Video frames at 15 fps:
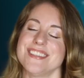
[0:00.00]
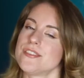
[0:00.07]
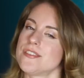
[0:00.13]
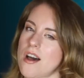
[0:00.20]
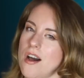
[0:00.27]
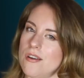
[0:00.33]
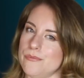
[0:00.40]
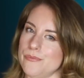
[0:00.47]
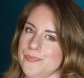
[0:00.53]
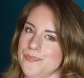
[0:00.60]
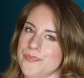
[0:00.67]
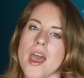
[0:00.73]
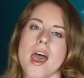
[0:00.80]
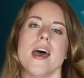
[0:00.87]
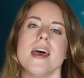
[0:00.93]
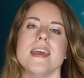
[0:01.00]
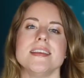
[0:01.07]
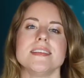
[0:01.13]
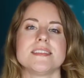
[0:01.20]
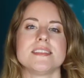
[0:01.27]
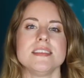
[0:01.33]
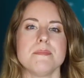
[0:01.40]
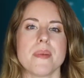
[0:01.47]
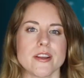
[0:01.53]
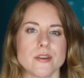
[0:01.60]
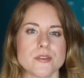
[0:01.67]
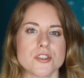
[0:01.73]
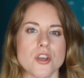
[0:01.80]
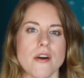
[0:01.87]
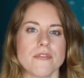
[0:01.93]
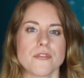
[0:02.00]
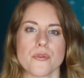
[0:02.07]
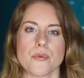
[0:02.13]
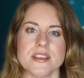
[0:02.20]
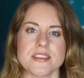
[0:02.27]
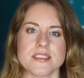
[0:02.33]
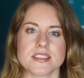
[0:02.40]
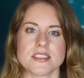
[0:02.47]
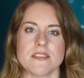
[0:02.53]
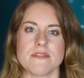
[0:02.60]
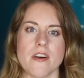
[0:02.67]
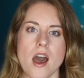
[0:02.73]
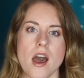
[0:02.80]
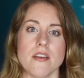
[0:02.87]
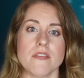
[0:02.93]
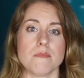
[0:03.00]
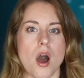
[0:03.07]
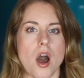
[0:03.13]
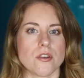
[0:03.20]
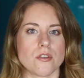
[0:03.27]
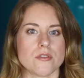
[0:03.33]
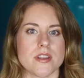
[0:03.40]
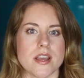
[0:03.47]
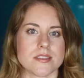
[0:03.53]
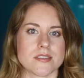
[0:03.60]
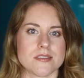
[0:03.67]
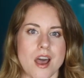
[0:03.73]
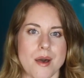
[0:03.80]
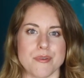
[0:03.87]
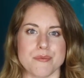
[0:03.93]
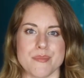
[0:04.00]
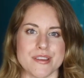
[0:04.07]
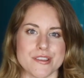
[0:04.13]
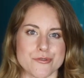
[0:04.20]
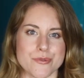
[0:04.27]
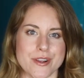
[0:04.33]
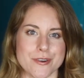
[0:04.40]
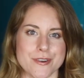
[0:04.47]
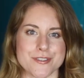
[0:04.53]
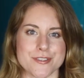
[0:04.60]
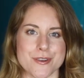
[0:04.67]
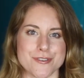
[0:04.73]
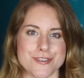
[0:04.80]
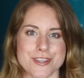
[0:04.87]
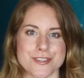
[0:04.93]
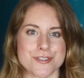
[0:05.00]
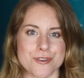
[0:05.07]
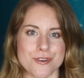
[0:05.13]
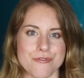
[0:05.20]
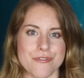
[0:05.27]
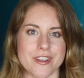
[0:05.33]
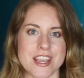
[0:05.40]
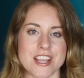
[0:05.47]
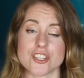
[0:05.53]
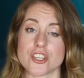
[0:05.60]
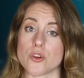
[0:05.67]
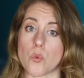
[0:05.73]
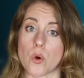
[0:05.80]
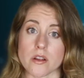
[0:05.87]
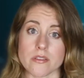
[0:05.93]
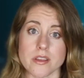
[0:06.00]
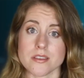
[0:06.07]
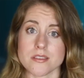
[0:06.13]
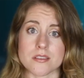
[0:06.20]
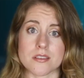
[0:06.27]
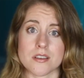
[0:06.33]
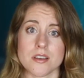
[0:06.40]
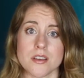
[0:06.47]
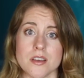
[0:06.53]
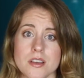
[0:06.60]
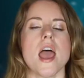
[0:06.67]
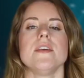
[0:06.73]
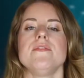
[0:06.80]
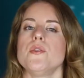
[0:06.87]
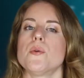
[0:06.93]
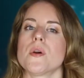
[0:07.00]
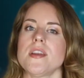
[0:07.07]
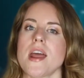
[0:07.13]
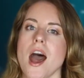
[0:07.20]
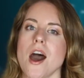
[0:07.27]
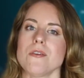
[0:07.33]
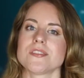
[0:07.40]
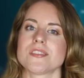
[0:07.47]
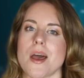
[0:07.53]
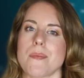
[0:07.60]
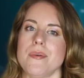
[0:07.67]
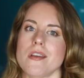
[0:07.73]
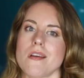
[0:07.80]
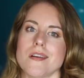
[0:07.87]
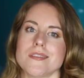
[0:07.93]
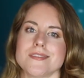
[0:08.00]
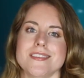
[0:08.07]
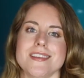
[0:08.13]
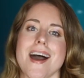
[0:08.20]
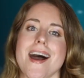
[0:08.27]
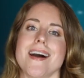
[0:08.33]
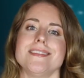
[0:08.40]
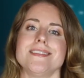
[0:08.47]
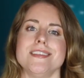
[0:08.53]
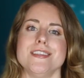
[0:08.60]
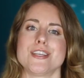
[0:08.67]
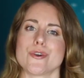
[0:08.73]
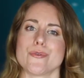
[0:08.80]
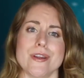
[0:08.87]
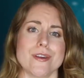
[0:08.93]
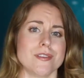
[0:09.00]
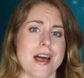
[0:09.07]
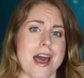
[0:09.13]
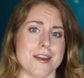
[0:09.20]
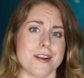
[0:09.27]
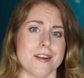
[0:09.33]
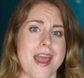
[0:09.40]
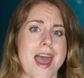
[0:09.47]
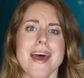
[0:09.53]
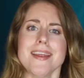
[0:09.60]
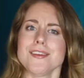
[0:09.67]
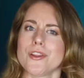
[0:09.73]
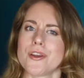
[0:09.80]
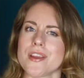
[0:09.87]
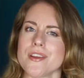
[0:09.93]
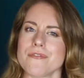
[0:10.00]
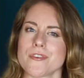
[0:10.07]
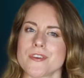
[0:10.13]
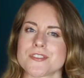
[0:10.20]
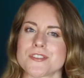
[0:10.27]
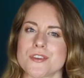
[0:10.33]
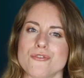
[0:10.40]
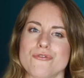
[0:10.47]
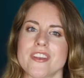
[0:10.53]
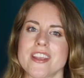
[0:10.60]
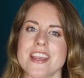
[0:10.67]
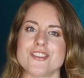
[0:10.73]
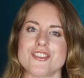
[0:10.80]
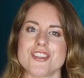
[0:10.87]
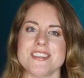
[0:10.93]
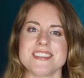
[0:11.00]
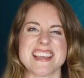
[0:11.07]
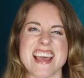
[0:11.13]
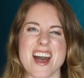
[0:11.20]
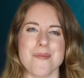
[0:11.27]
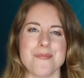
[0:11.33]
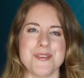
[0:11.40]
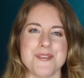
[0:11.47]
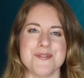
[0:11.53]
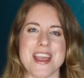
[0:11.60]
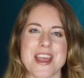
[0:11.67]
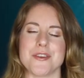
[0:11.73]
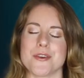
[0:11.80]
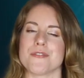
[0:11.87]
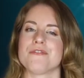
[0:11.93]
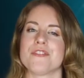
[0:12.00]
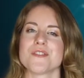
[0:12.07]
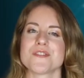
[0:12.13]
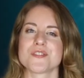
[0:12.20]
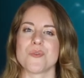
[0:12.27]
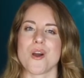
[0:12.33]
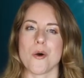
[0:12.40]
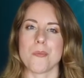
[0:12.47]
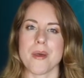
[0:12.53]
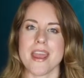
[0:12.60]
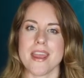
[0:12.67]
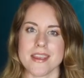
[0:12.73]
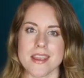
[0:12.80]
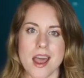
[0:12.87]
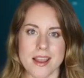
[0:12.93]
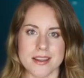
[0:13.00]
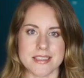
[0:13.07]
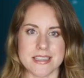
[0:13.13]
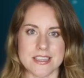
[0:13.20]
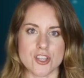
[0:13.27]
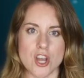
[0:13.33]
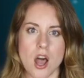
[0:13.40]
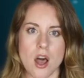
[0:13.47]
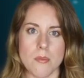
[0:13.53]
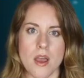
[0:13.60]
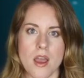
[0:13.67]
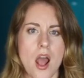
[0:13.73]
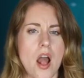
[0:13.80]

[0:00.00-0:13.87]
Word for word: So, is the Microsoft 365 Modern Desktop Administrator Associate certification worth it? If you are now stepping onto the IT career ladder and looking for a certification to help you get your first well-paying IT job,